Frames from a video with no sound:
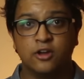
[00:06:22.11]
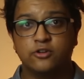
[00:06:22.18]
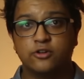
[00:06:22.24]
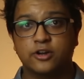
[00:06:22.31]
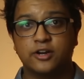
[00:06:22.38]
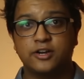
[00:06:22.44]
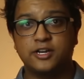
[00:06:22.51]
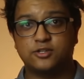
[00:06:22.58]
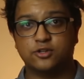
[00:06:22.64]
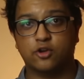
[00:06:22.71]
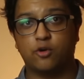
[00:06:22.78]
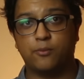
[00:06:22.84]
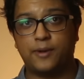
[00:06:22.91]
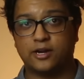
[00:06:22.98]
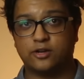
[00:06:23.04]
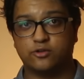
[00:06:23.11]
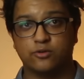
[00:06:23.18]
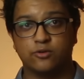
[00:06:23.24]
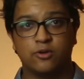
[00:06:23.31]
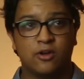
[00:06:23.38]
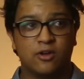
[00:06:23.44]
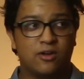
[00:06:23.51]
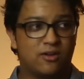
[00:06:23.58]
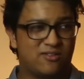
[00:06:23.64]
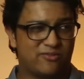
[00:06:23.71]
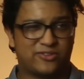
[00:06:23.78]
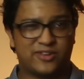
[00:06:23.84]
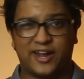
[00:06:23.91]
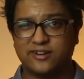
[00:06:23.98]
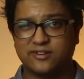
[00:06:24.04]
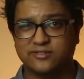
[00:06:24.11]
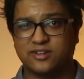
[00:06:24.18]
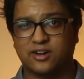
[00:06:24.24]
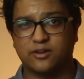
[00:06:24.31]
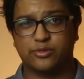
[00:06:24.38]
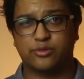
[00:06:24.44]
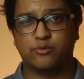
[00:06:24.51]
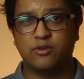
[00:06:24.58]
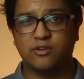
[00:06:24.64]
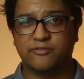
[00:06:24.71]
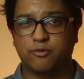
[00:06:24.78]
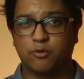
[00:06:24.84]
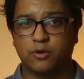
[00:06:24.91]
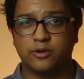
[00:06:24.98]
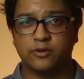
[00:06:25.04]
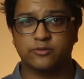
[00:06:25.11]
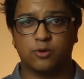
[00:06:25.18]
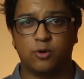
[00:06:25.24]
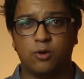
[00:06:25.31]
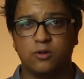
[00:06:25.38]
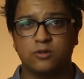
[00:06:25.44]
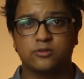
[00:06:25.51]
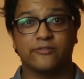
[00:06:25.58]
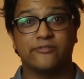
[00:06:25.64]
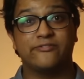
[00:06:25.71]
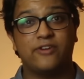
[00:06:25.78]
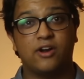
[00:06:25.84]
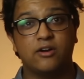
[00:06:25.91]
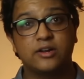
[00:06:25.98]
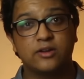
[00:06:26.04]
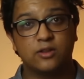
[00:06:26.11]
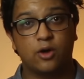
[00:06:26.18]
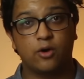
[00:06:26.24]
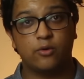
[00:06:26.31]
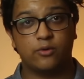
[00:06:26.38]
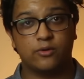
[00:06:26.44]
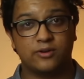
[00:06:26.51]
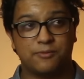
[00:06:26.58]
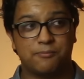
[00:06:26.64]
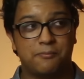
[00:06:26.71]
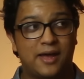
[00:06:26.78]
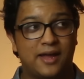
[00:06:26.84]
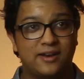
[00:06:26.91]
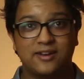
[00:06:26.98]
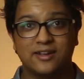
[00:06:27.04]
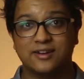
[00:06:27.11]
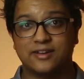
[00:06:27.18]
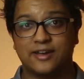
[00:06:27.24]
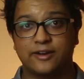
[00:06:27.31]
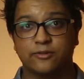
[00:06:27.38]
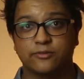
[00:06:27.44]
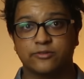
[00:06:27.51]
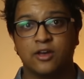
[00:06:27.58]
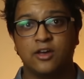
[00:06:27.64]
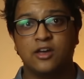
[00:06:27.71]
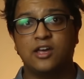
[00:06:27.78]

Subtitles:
You're gonna need to go back to titles that are 3 or 4 years old or very low demanding titles